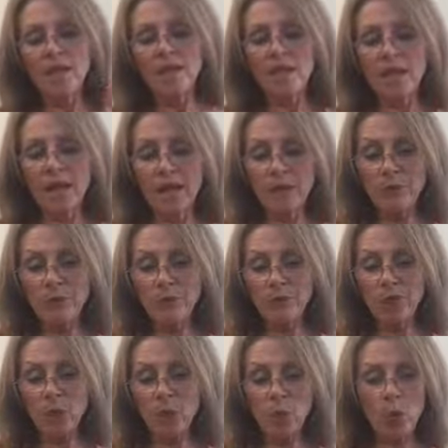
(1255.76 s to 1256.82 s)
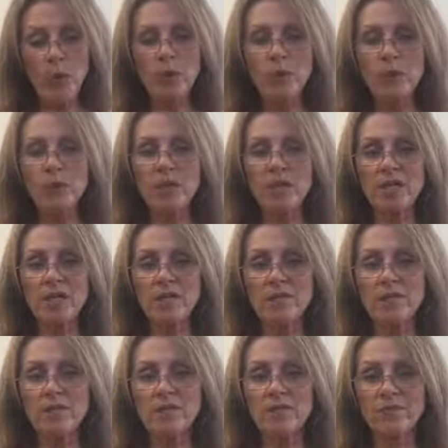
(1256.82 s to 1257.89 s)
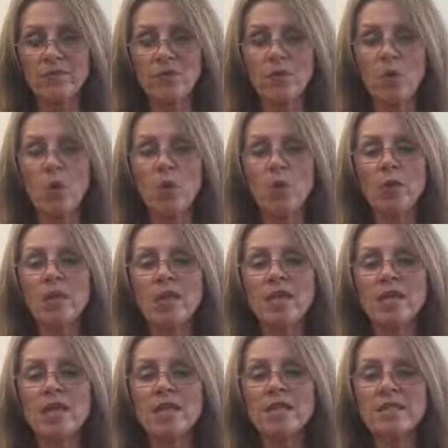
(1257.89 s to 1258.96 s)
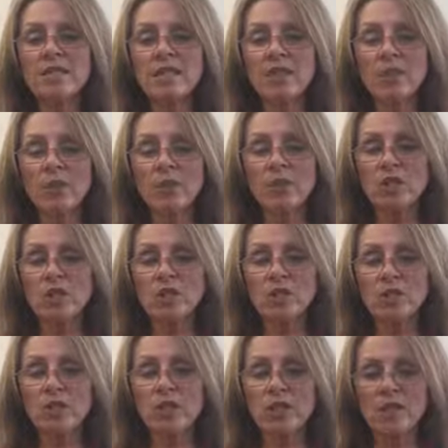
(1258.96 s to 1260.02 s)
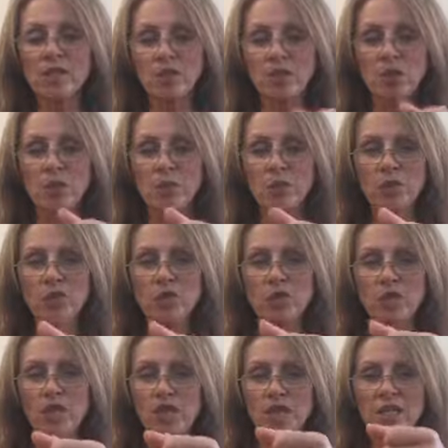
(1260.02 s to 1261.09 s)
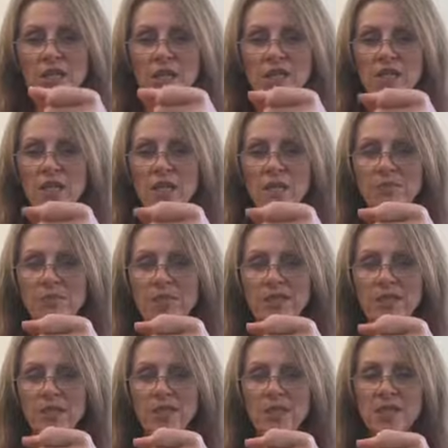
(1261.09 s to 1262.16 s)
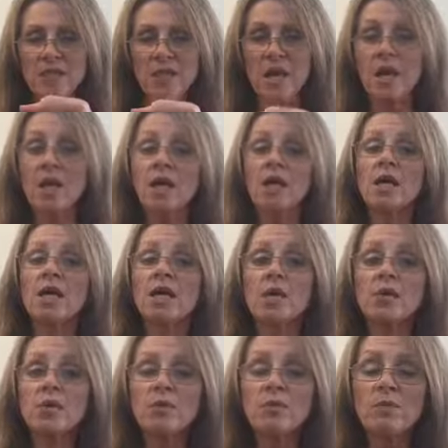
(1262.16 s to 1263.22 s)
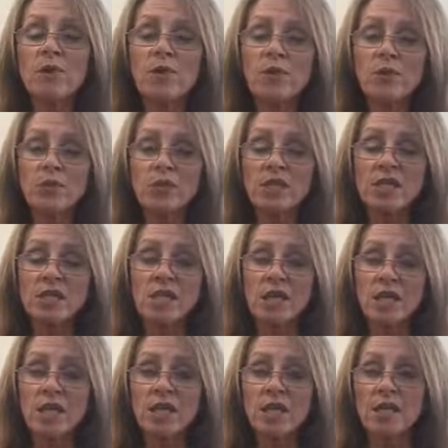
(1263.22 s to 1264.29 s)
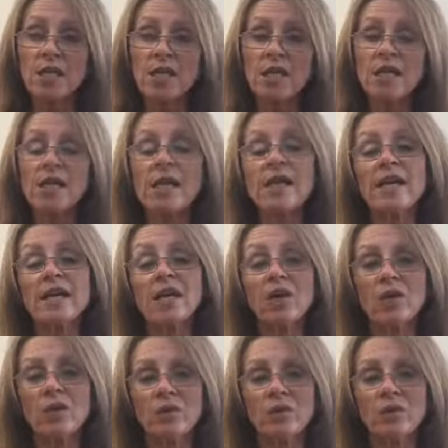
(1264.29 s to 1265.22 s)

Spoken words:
I put that oil right here. So the next thing you want to do with it is you can put your hand on top like this, cup your mouth really tight and inhale